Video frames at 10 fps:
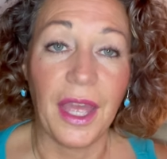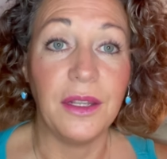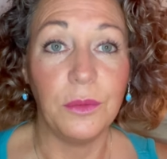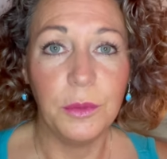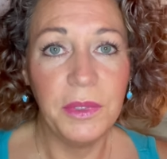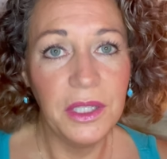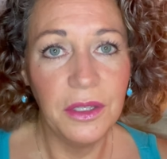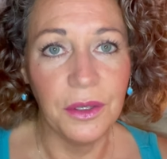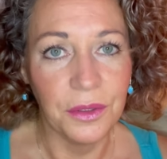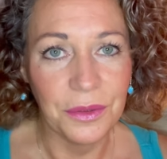and it will be
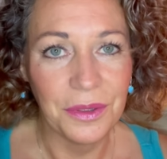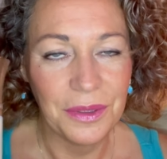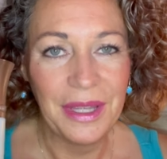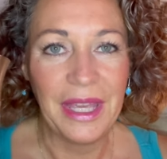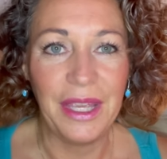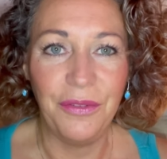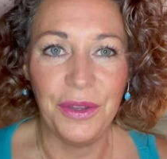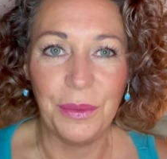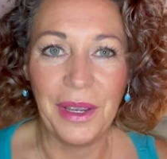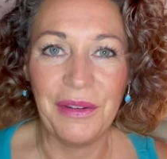you if
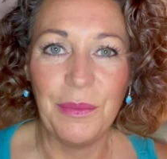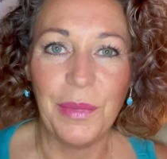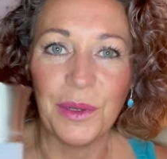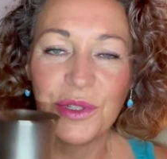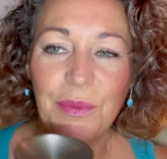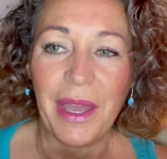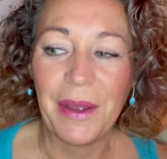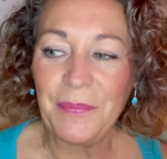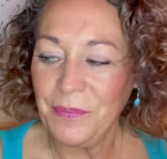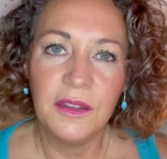you're wearing Blanche Bette.